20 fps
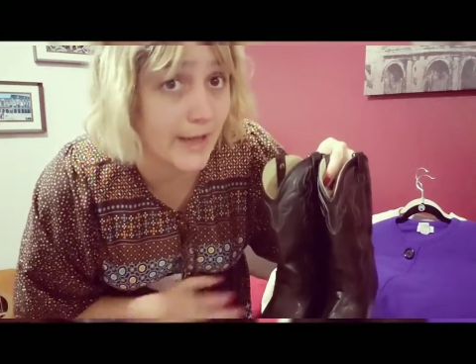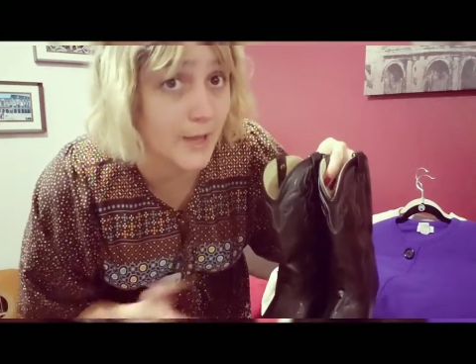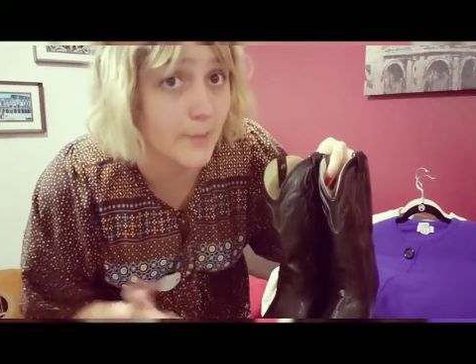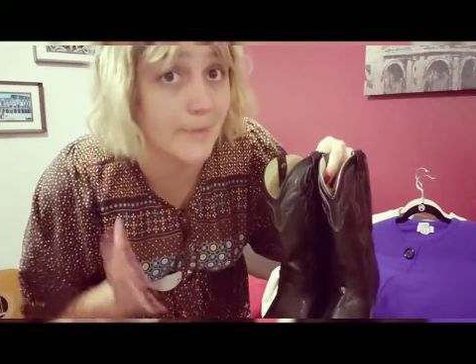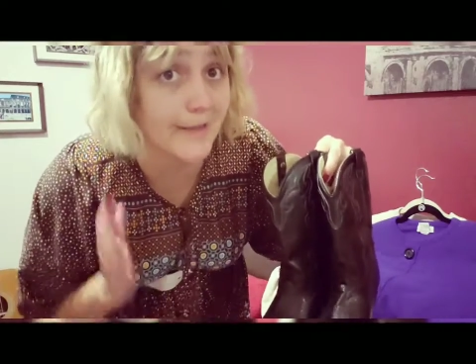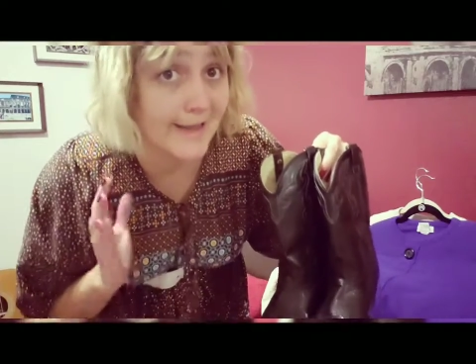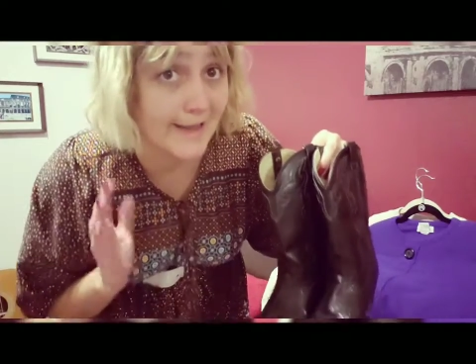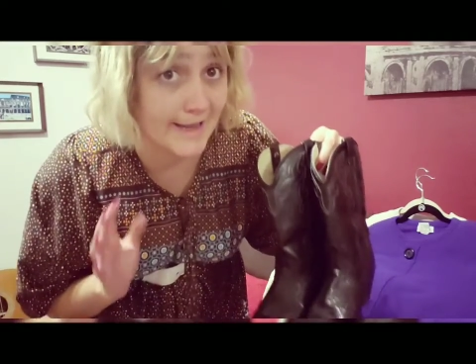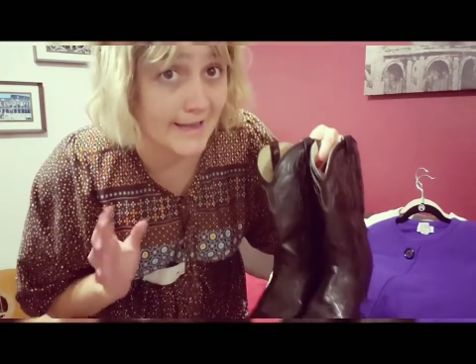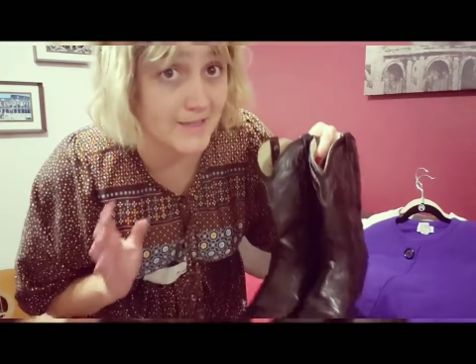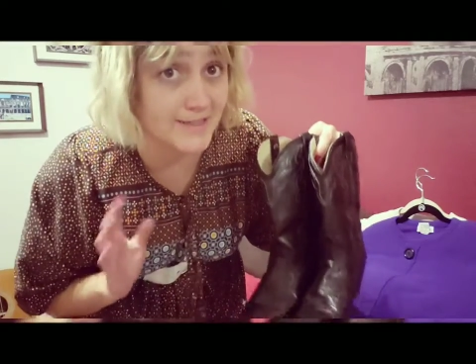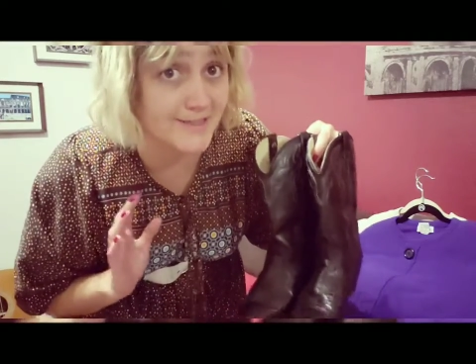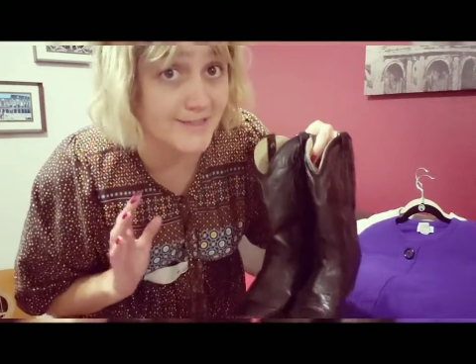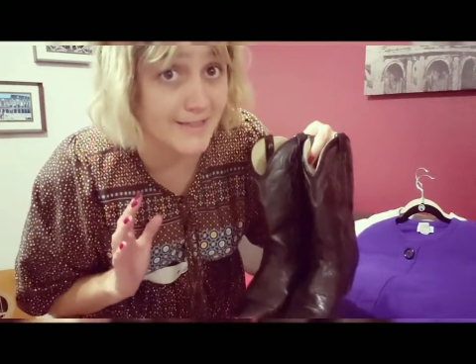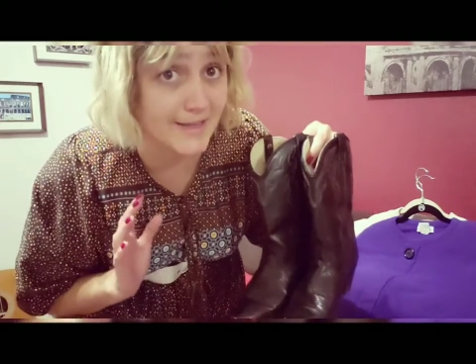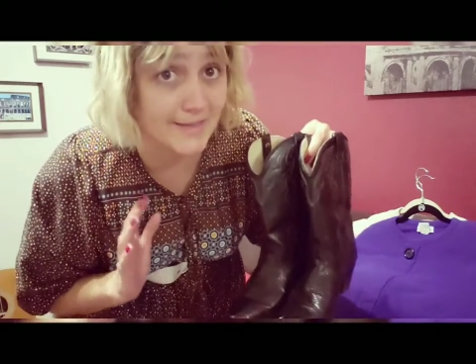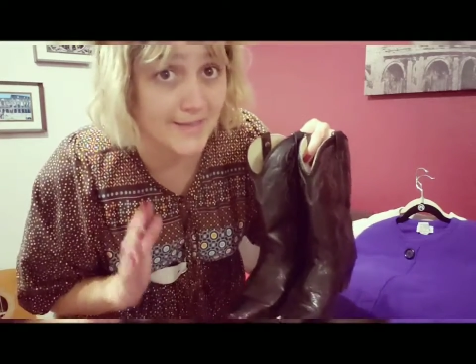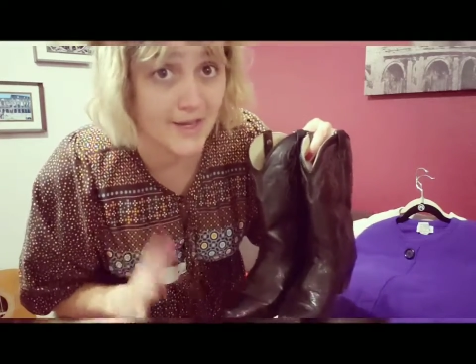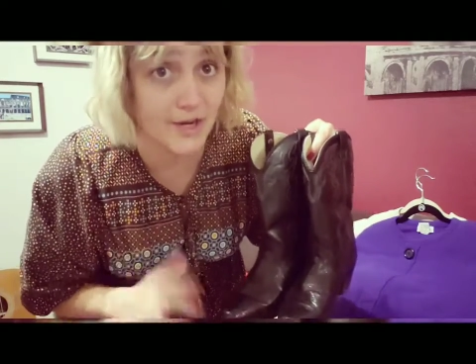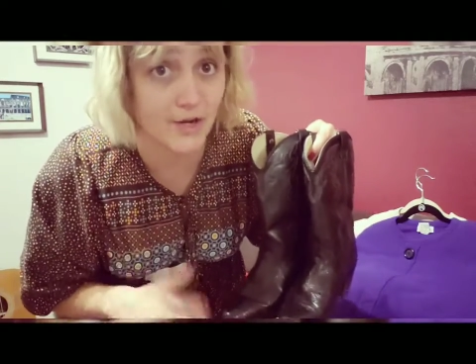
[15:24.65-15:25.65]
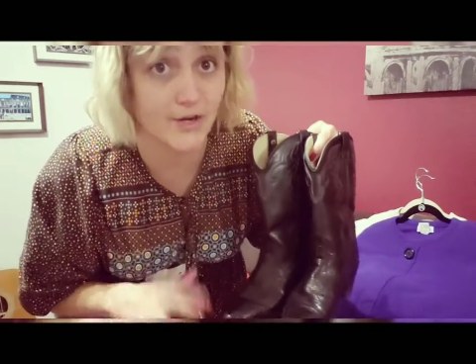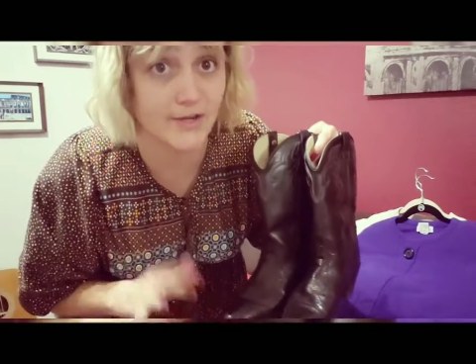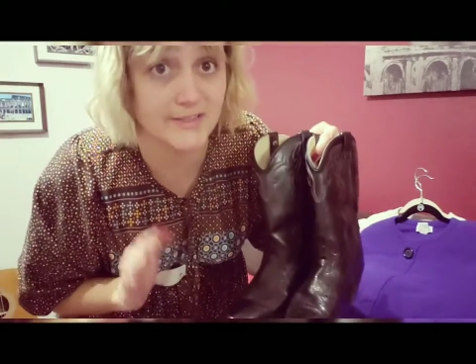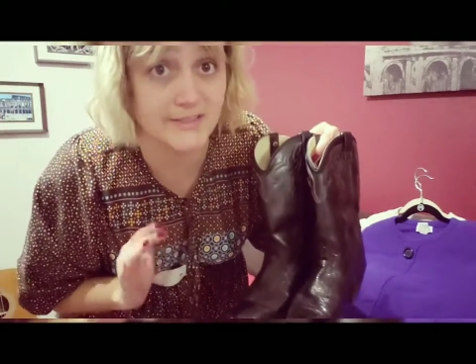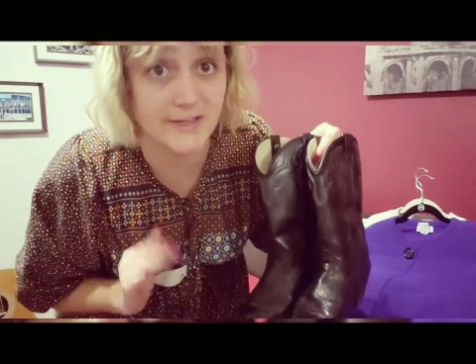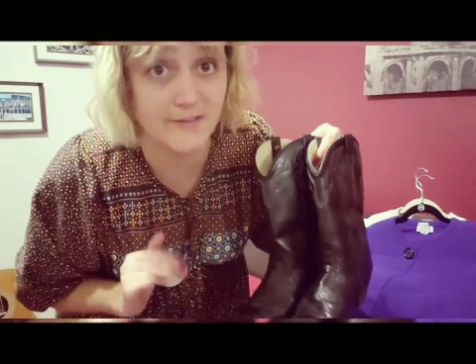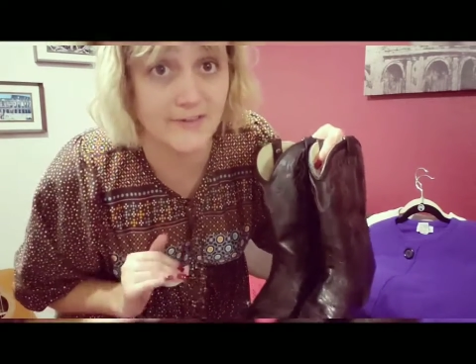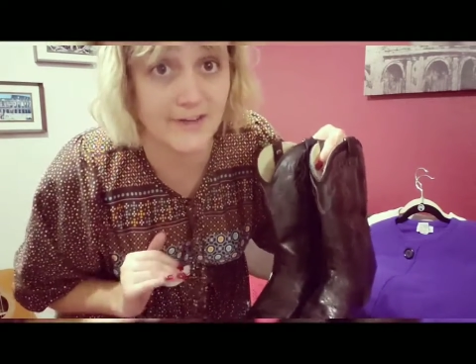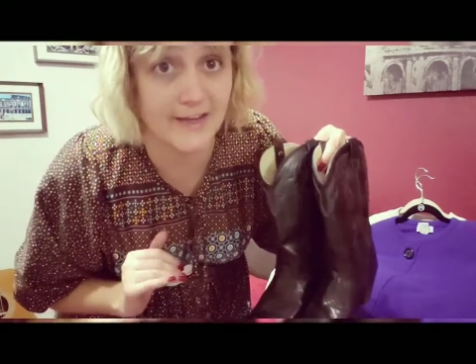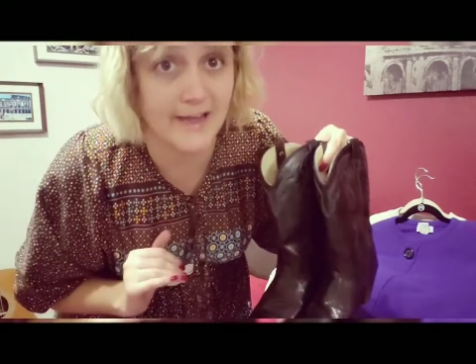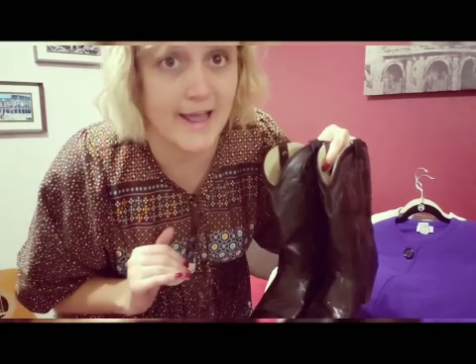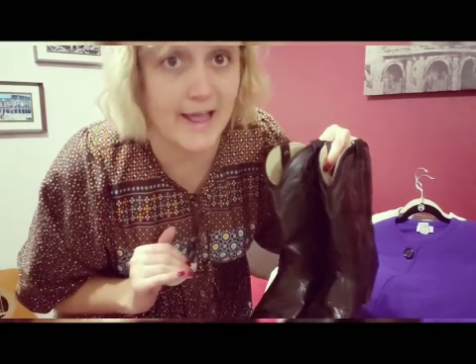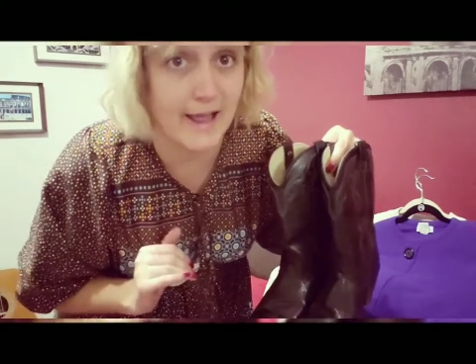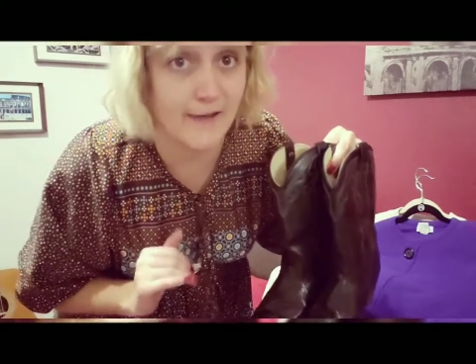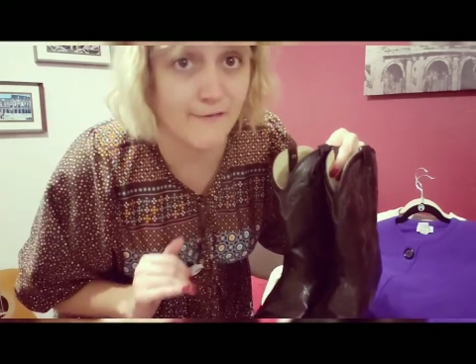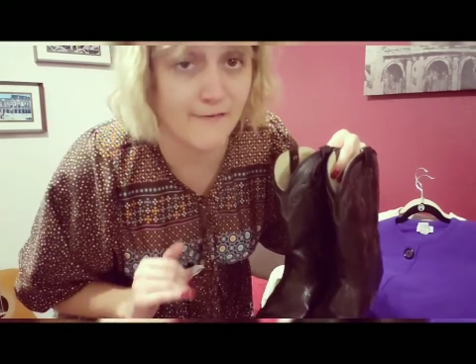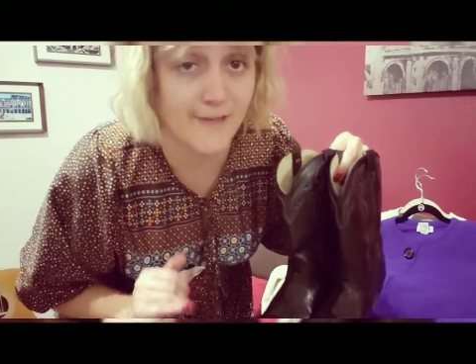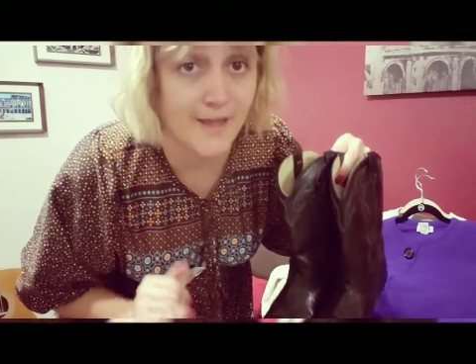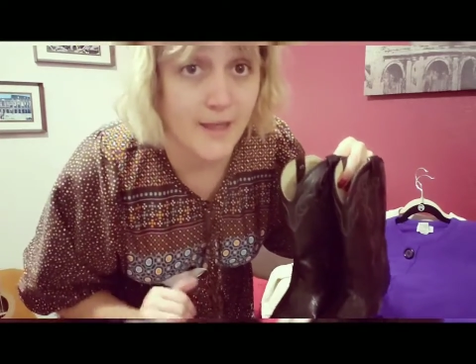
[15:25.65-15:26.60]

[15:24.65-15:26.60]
I'm an 8 and they are a 7.5.